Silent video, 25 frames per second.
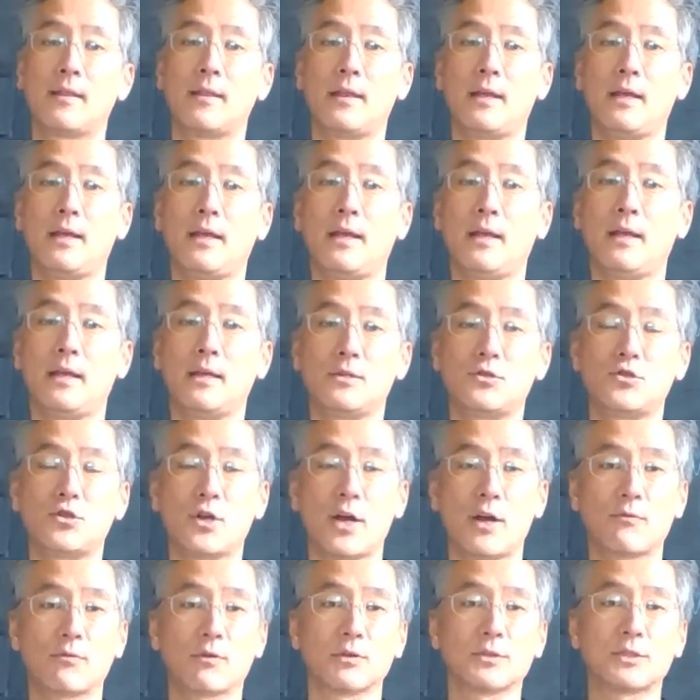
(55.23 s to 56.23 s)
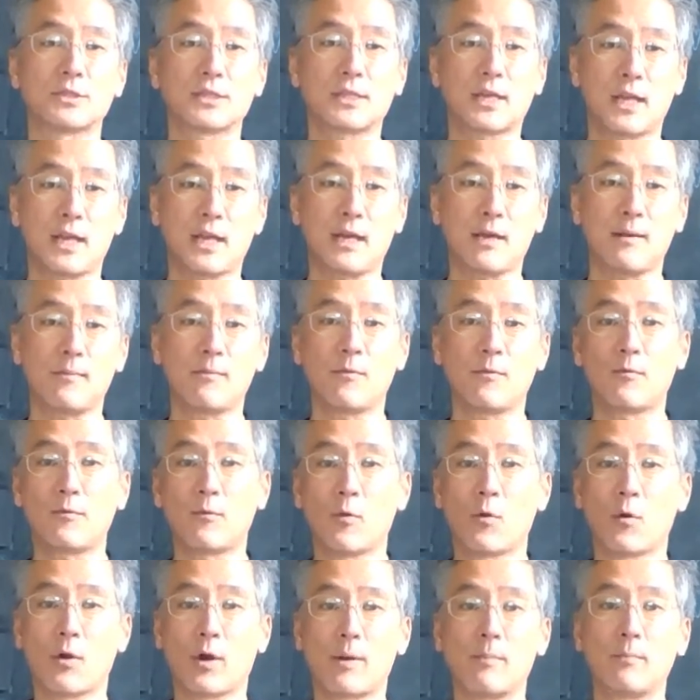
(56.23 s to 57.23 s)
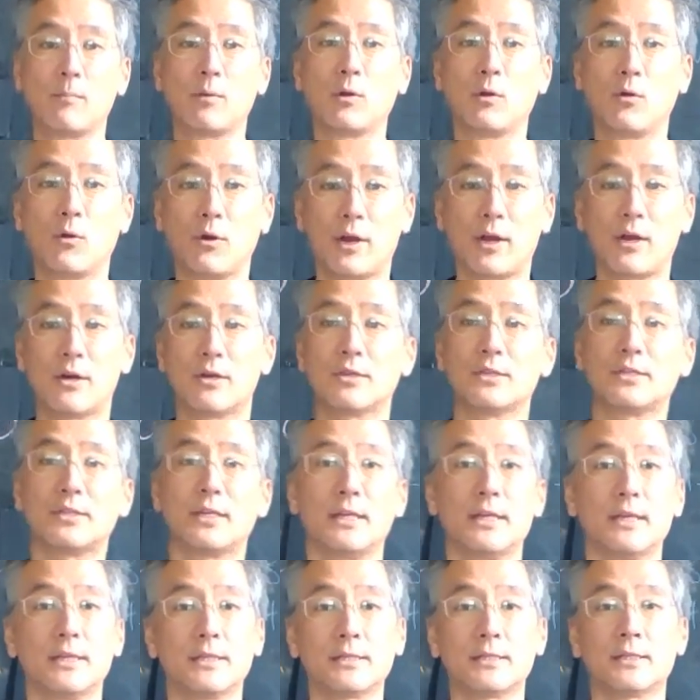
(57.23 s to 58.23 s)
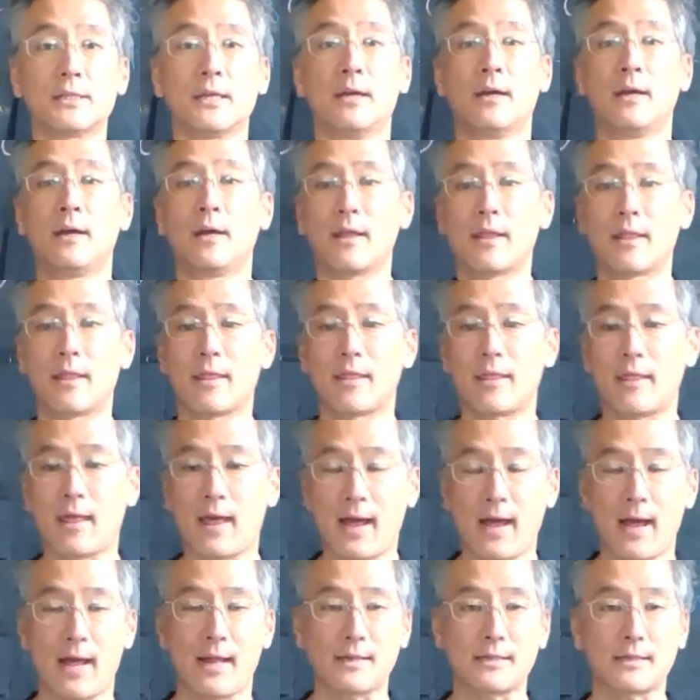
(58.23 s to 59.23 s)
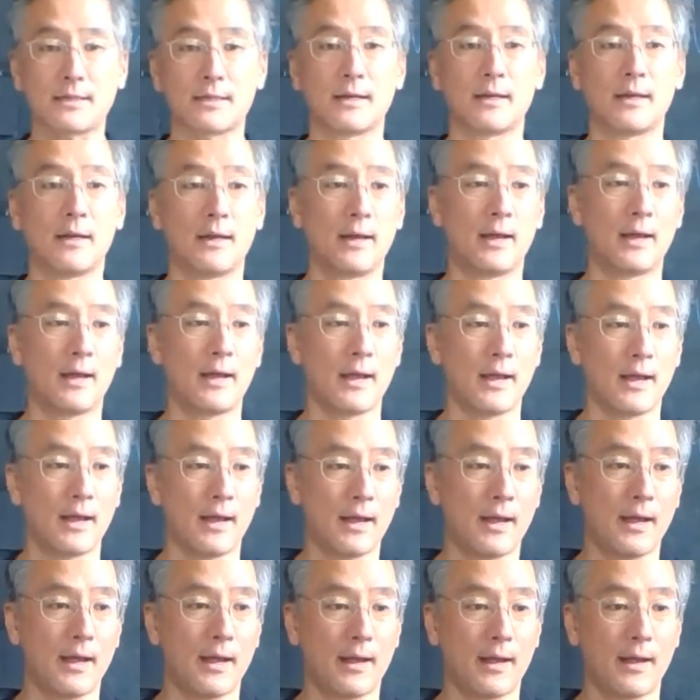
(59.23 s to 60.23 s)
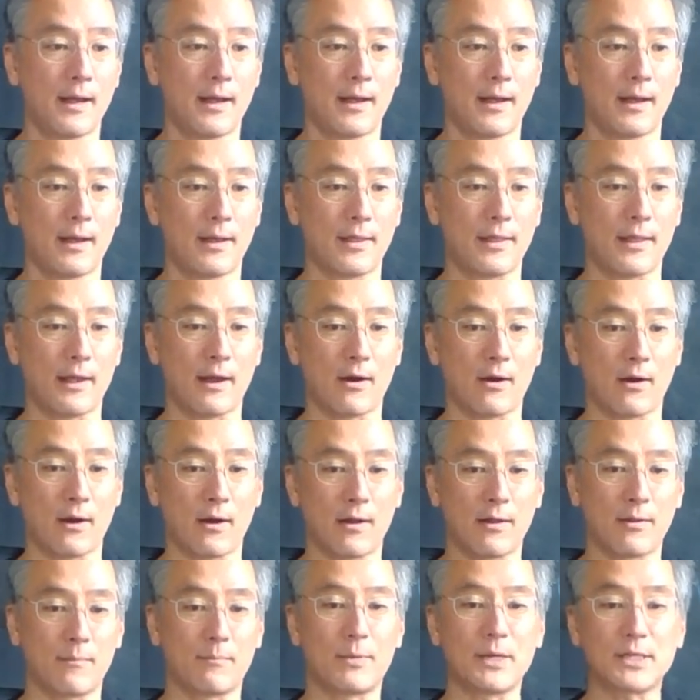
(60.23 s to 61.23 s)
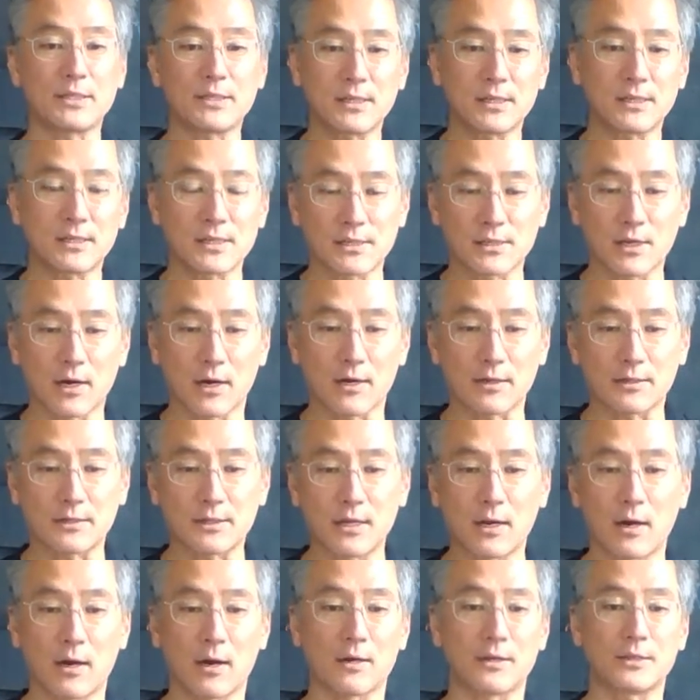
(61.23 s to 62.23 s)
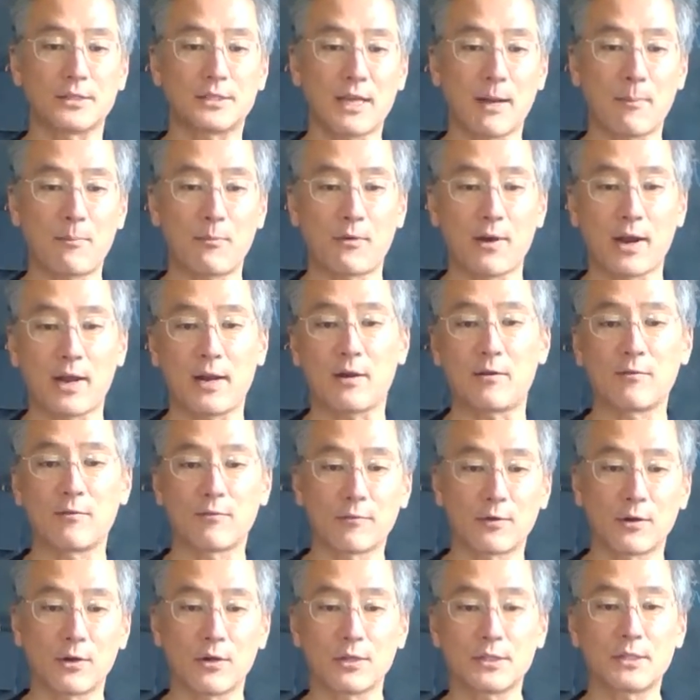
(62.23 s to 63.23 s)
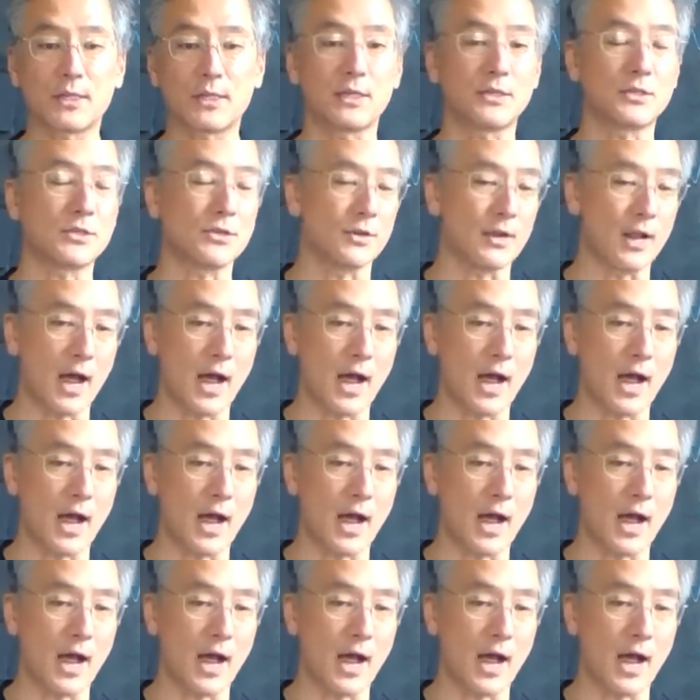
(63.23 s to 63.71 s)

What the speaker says: The general scheme for employers is that their businesses are separated first into